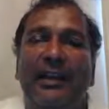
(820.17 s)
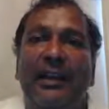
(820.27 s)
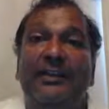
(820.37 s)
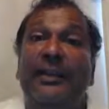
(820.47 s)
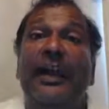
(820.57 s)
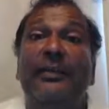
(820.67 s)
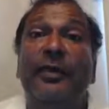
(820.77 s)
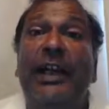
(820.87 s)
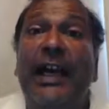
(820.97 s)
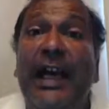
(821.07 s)
And so that's
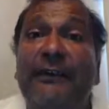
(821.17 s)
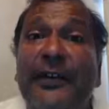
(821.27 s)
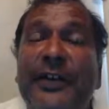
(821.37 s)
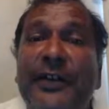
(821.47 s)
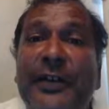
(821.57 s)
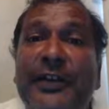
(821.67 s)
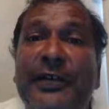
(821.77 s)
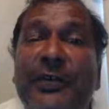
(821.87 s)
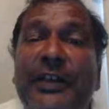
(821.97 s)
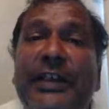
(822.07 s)
what I have for you
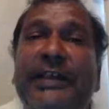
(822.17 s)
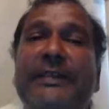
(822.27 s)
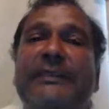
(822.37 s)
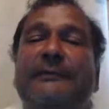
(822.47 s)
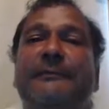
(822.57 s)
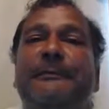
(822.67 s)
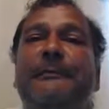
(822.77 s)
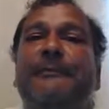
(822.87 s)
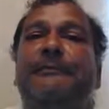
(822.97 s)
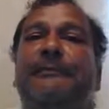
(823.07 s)
this week.
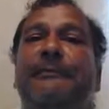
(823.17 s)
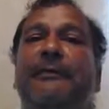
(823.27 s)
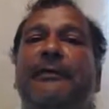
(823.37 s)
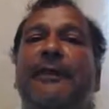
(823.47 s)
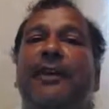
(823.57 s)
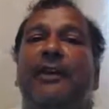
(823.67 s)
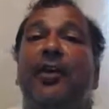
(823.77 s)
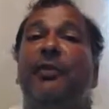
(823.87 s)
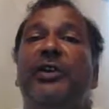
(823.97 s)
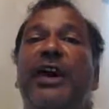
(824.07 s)

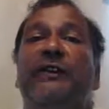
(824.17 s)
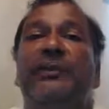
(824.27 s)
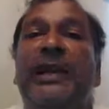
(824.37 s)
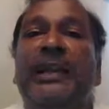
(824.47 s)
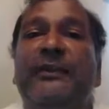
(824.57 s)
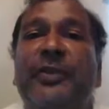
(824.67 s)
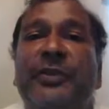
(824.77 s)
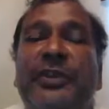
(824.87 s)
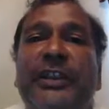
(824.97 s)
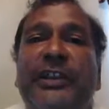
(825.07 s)
Hope you have a meaningful
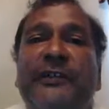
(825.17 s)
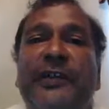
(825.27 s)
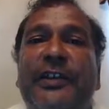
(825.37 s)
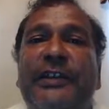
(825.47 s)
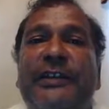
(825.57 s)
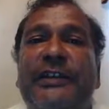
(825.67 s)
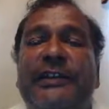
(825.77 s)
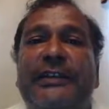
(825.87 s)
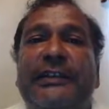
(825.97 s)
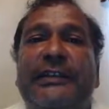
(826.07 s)
trigger for this
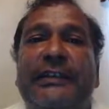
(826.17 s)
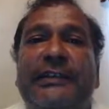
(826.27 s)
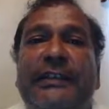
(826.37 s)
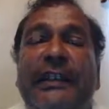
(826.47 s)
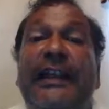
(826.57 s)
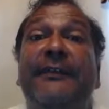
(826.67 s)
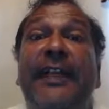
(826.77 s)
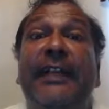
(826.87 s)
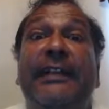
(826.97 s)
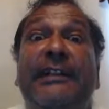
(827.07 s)

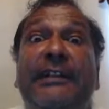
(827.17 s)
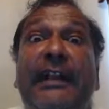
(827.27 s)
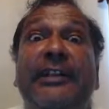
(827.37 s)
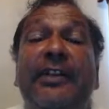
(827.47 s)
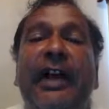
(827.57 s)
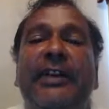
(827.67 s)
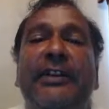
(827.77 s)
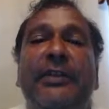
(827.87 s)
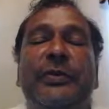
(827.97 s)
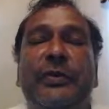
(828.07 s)
evening. I know I
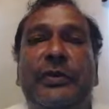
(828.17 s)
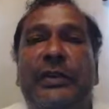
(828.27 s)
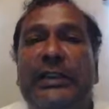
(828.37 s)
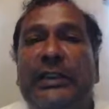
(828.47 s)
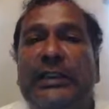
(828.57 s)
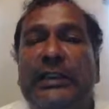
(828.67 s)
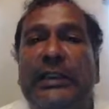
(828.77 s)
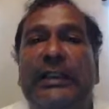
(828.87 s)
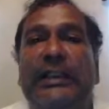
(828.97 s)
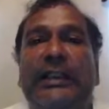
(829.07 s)
do.
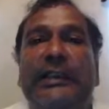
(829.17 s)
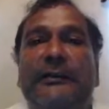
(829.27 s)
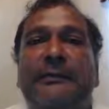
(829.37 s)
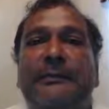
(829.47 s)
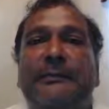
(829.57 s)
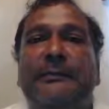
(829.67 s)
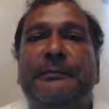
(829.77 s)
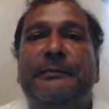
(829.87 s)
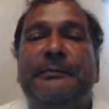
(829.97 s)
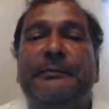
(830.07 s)

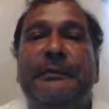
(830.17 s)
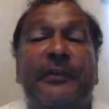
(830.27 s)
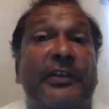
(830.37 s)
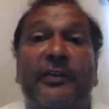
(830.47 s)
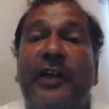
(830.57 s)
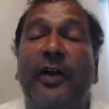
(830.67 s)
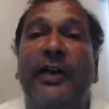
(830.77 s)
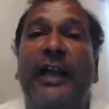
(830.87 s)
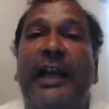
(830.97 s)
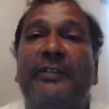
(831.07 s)
First of all, I
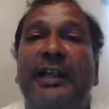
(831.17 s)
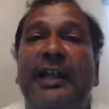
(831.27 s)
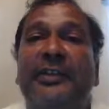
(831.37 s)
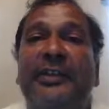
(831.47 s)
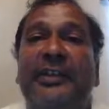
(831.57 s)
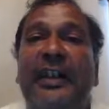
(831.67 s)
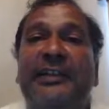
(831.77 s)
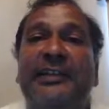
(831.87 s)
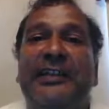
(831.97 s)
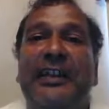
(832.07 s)
already had my
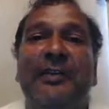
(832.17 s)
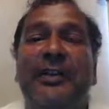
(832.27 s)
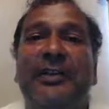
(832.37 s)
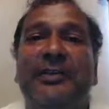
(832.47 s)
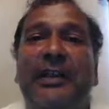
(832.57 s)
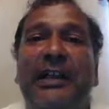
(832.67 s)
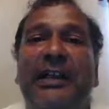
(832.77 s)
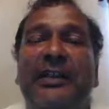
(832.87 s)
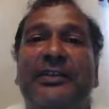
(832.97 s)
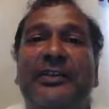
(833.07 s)
exercise today. I went to my
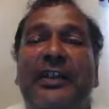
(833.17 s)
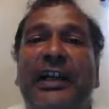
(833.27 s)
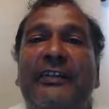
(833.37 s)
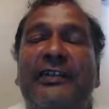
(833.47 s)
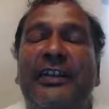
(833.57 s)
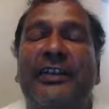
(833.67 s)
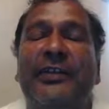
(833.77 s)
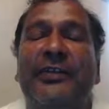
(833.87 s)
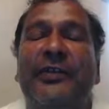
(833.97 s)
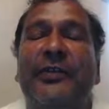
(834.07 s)
exercise
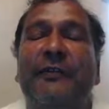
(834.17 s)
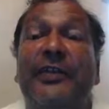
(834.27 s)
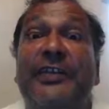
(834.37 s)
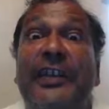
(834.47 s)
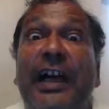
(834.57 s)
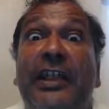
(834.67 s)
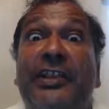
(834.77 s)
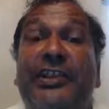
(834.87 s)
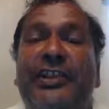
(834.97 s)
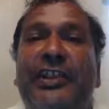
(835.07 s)
functional
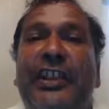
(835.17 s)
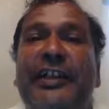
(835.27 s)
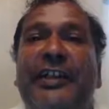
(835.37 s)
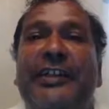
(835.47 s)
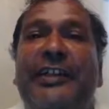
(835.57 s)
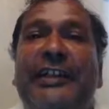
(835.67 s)
physiology trainer,